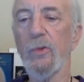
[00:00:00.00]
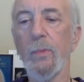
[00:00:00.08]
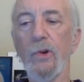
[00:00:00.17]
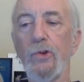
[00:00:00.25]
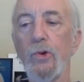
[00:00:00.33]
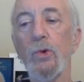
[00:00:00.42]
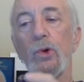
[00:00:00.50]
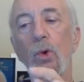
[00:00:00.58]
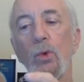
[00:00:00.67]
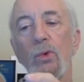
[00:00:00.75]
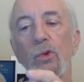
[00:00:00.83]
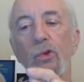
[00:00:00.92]
but you
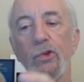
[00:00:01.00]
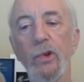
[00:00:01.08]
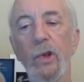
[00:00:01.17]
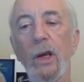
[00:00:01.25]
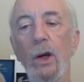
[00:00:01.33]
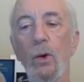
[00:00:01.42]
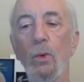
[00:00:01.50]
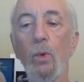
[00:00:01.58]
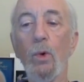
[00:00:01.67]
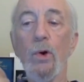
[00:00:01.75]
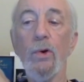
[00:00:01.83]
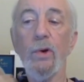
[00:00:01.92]
don't say a
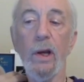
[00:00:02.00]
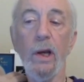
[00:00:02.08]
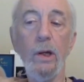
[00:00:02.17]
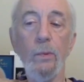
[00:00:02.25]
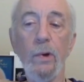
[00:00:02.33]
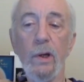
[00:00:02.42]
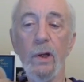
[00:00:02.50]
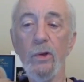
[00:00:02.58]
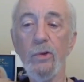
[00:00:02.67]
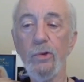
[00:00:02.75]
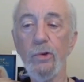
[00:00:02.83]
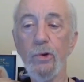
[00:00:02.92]
word to anyone
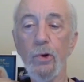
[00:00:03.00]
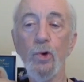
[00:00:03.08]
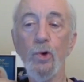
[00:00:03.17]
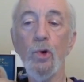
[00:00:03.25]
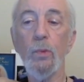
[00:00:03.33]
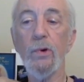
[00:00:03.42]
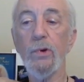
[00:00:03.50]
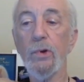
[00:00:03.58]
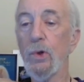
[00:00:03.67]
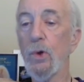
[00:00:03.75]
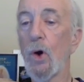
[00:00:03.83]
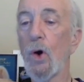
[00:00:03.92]
else in your group until
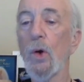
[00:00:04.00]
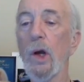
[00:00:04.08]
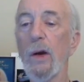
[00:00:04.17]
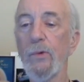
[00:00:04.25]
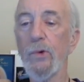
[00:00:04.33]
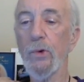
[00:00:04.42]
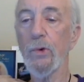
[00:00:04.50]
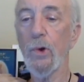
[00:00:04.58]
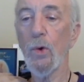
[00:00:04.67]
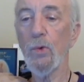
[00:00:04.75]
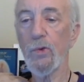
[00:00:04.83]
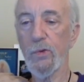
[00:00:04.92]
you all have your
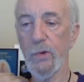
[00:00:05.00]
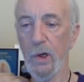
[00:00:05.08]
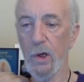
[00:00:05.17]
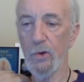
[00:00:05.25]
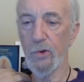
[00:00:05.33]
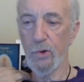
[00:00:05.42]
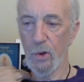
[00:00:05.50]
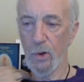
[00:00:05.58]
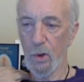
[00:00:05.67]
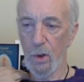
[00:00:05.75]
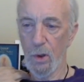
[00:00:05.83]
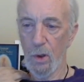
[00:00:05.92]
notes finished.
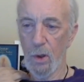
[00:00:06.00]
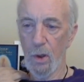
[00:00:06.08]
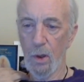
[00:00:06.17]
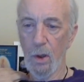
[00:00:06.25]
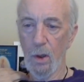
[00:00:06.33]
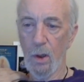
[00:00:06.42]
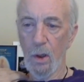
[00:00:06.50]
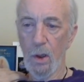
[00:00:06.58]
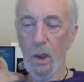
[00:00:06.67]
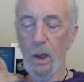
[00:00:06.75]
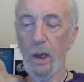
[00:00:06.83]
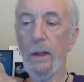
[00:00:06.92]

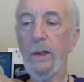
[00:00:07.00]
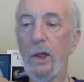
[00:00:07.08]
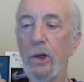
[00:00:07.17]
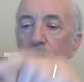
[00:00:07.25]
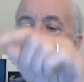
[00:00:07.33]
And then you